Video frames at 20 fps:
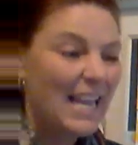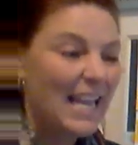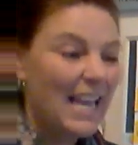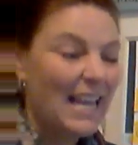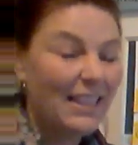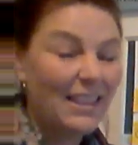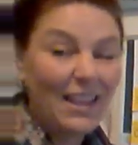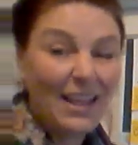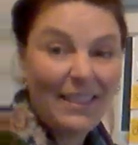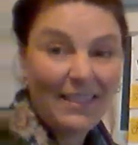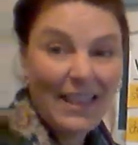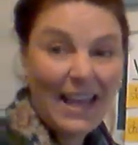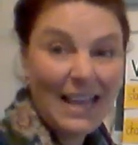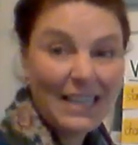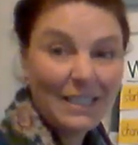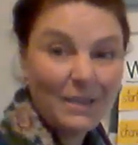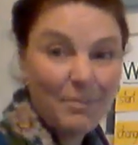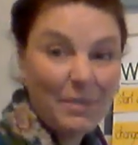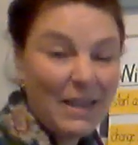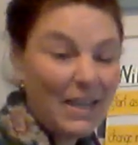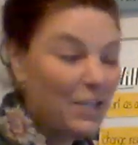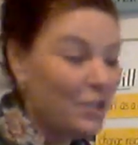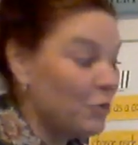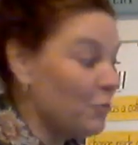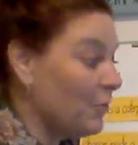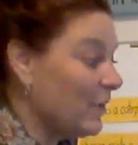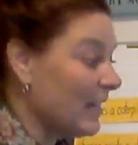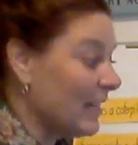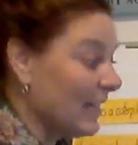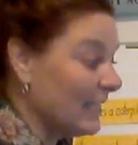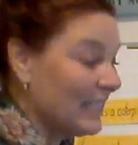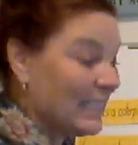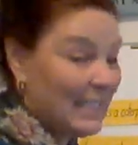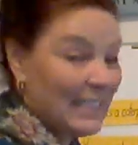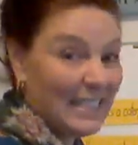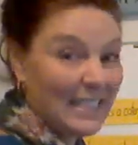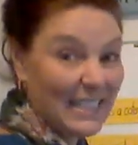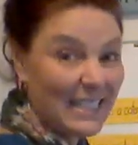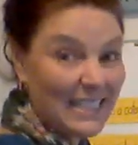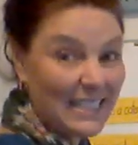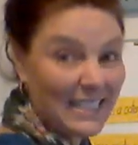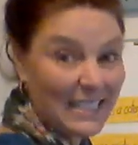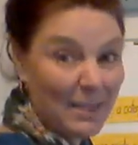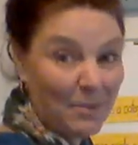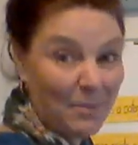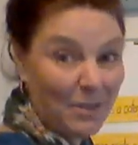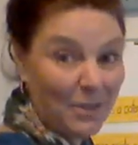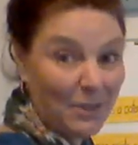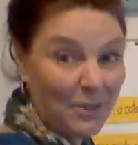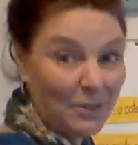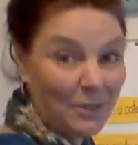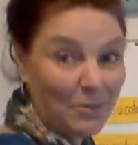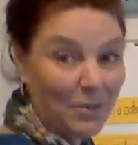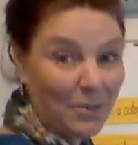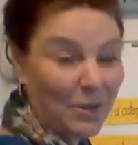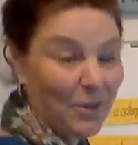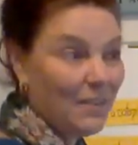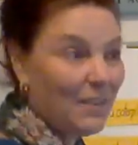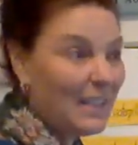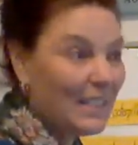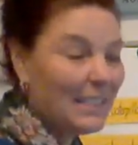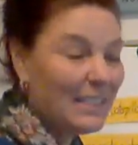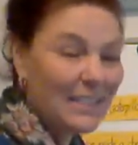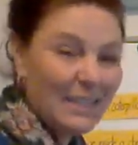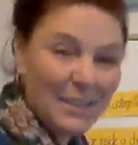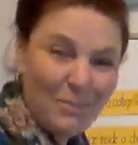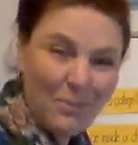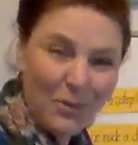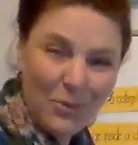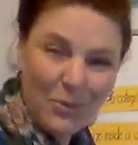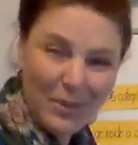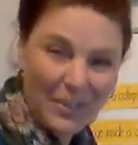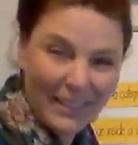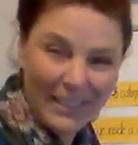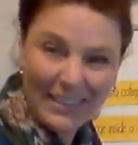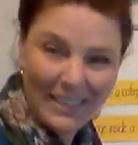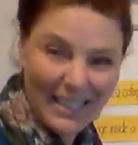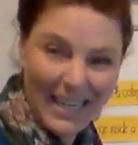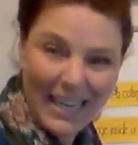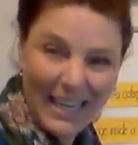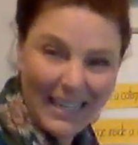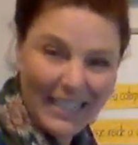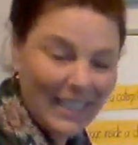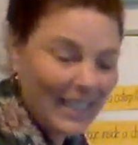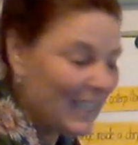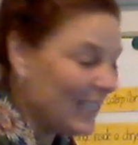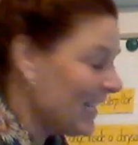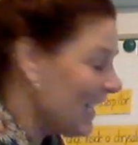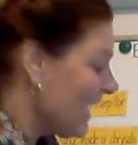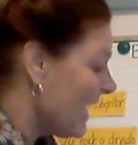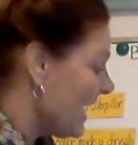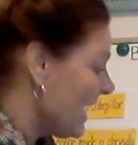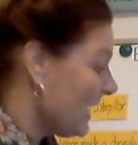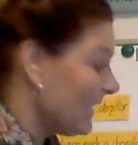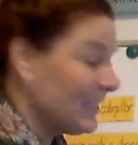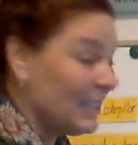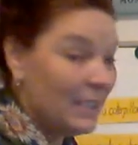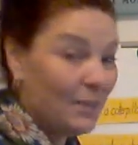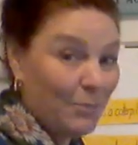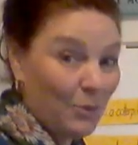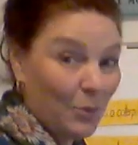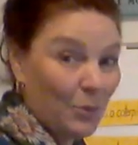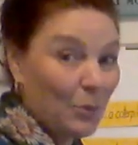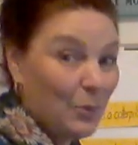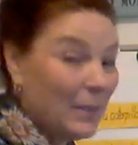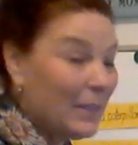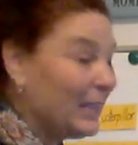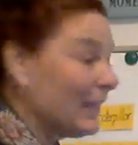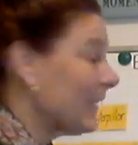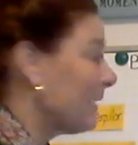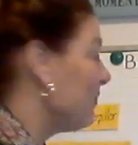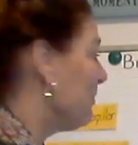And that last page, we got to see some of those butterflies. Some are really tiny and some are really